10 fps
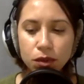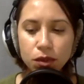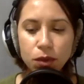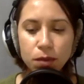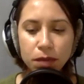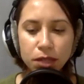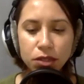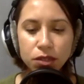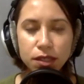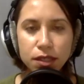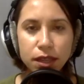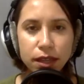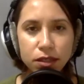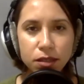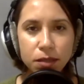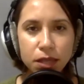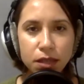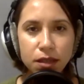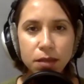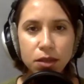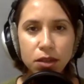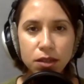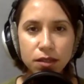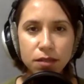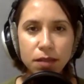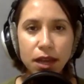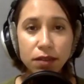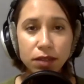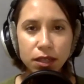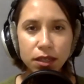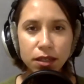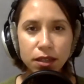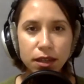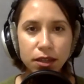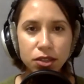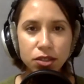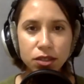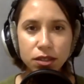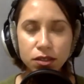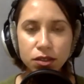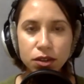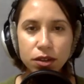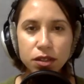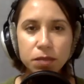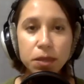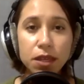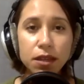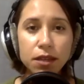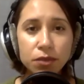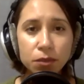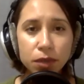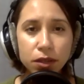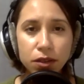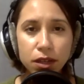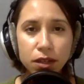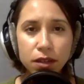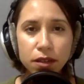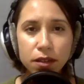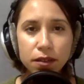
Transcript: So, what made you decide to become an autism advocate and actually start speaking up for what you need?